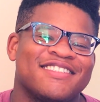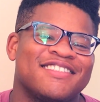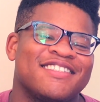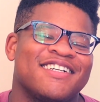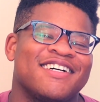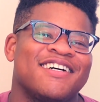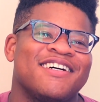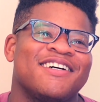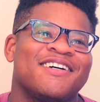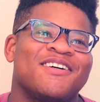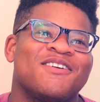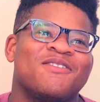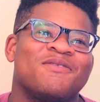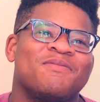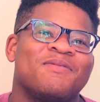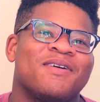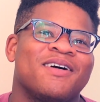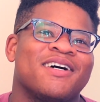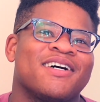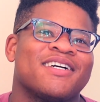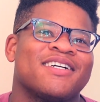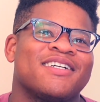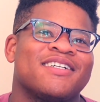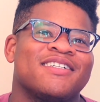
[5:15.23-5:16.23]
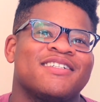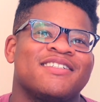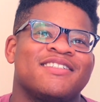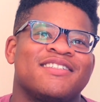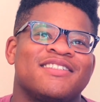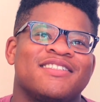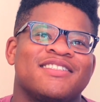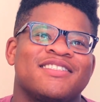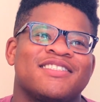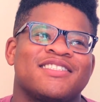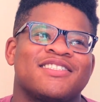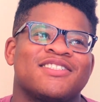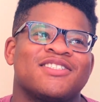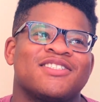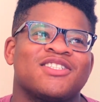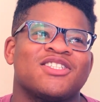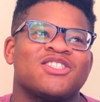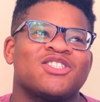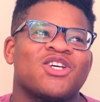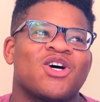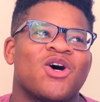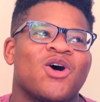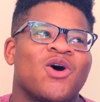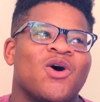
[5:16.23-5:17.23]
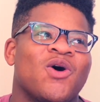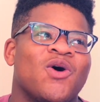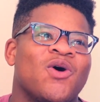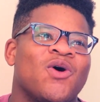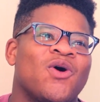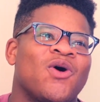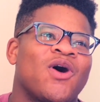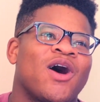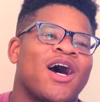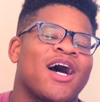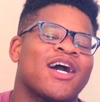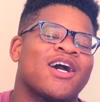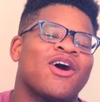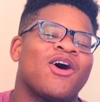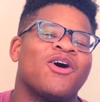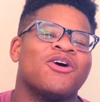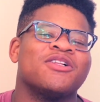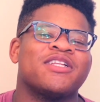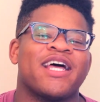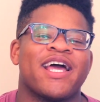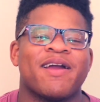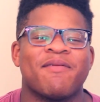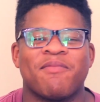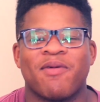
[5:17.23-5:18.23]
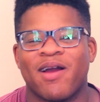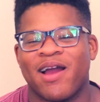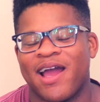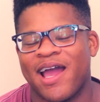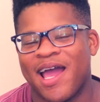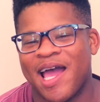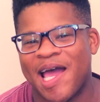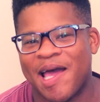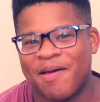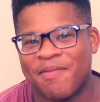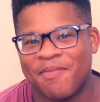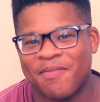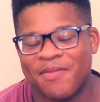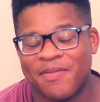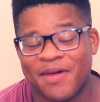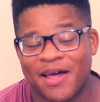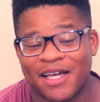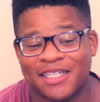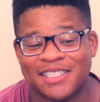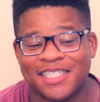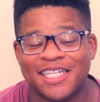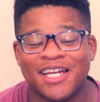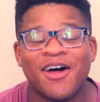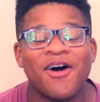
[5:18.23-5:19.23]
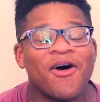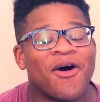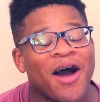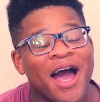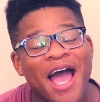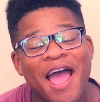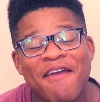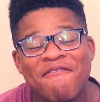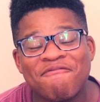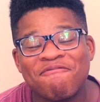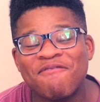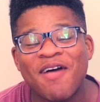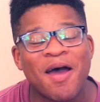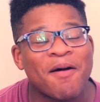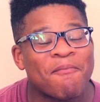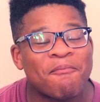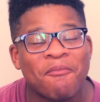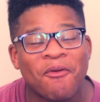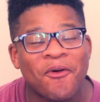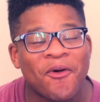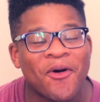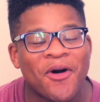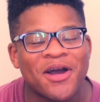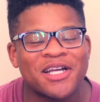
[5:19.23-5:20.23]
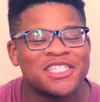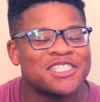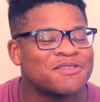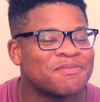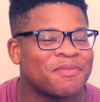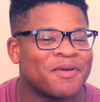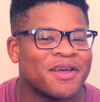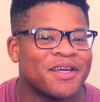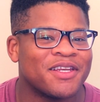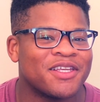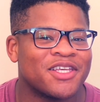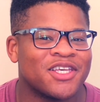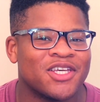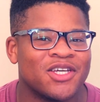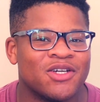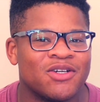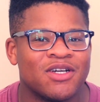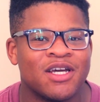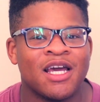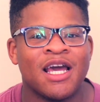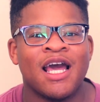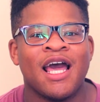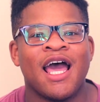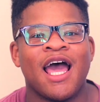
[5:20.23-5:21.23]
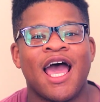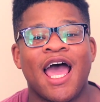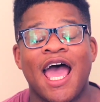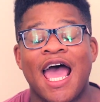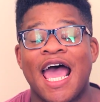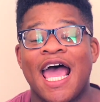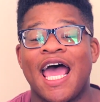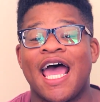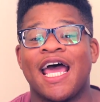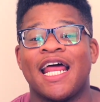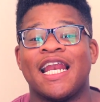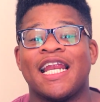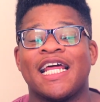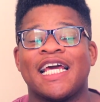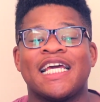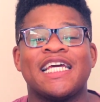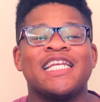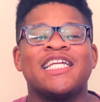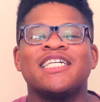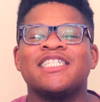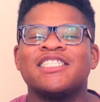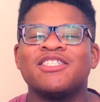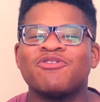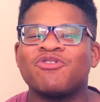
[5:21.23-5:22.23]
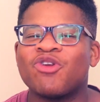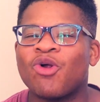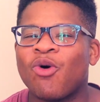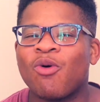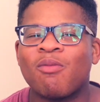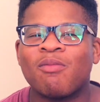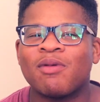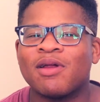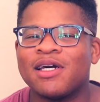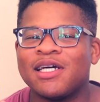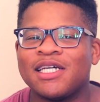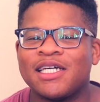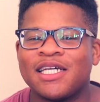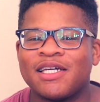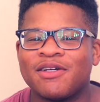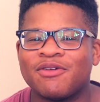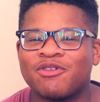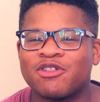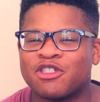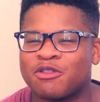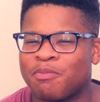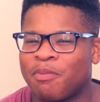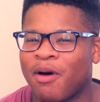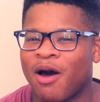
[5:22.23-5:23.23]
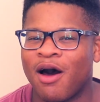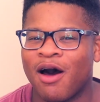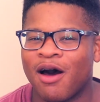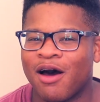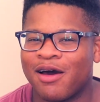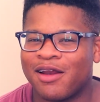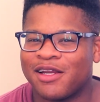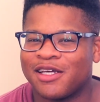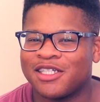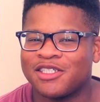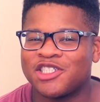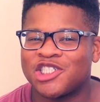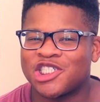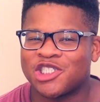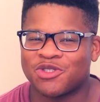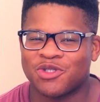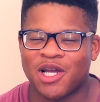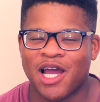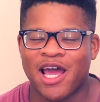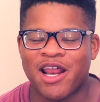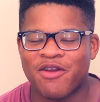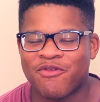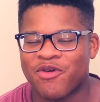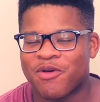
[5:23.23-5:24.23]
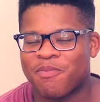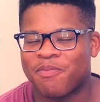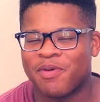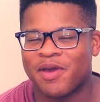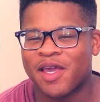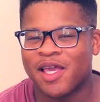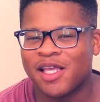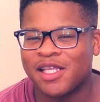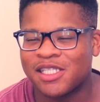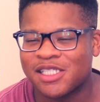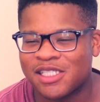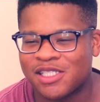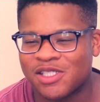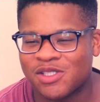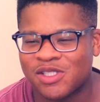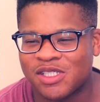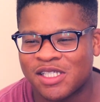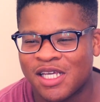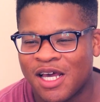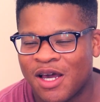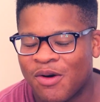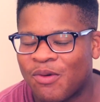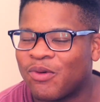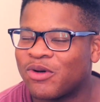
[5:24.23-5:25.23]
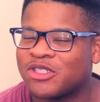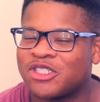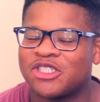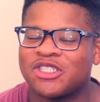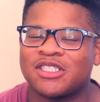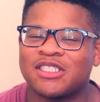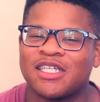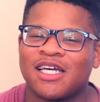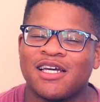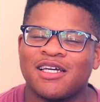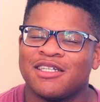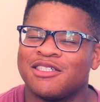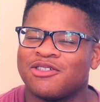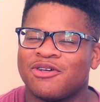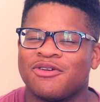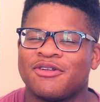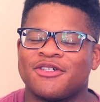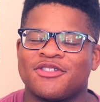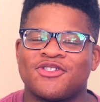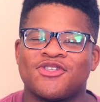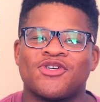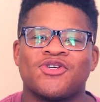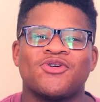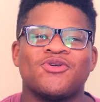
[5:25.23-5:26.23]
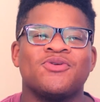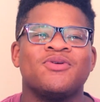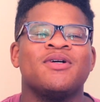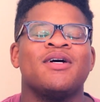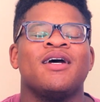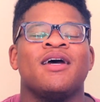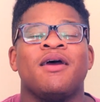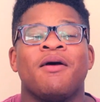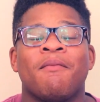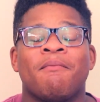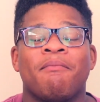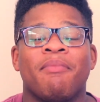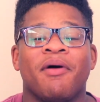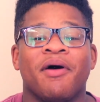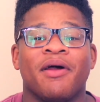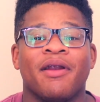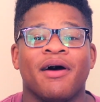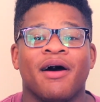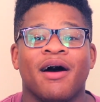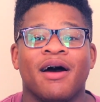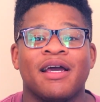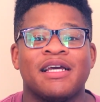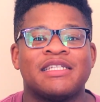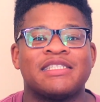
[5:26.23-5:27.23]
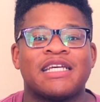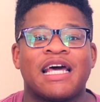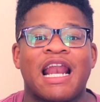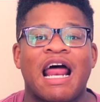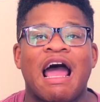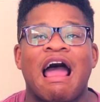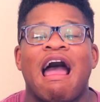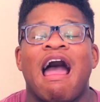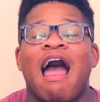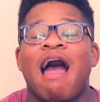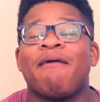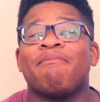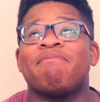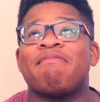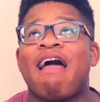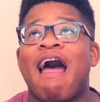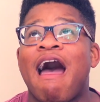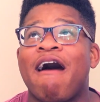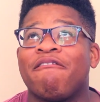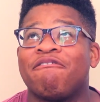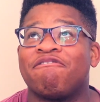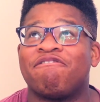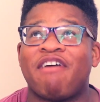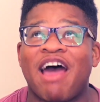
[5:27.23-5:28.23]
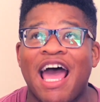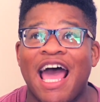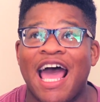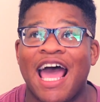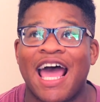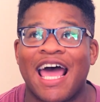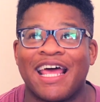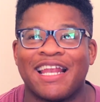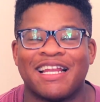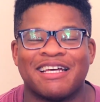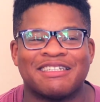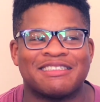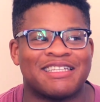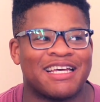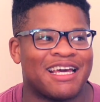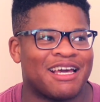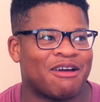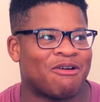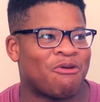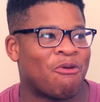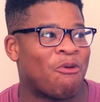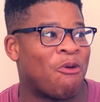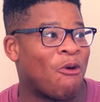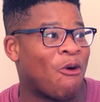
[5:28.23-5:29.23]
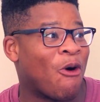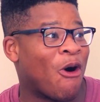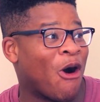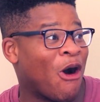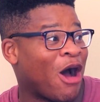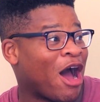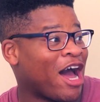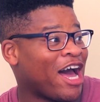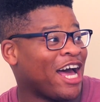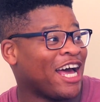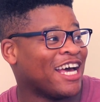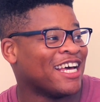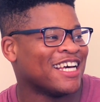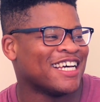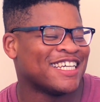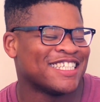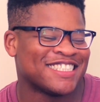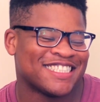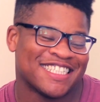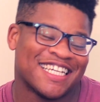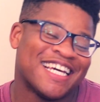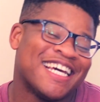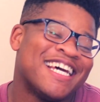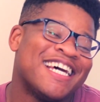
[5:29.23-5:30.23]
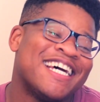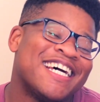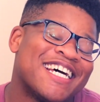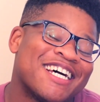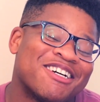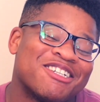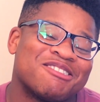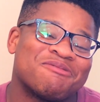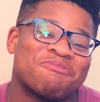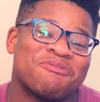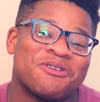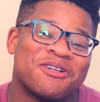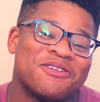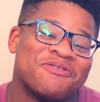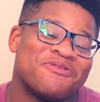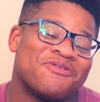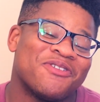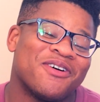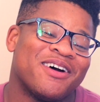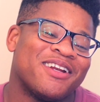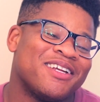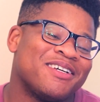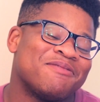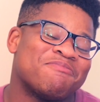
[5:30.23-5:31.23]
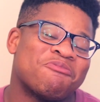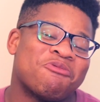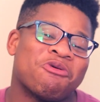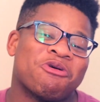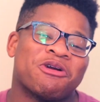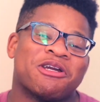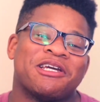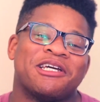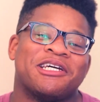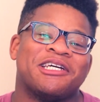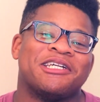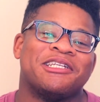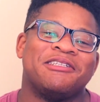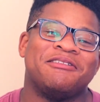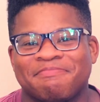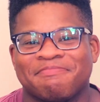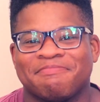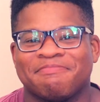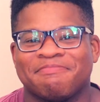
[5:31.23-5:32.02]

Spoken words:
Oh my goodness. So I called Abraham. I said, oh, hey, fat boy, just being cute. And he doesn't normally respond. He just kind of repeats what you say. He's only two. But he said, I'm not fat. I was like, what? That was pretty funny. Poor kid.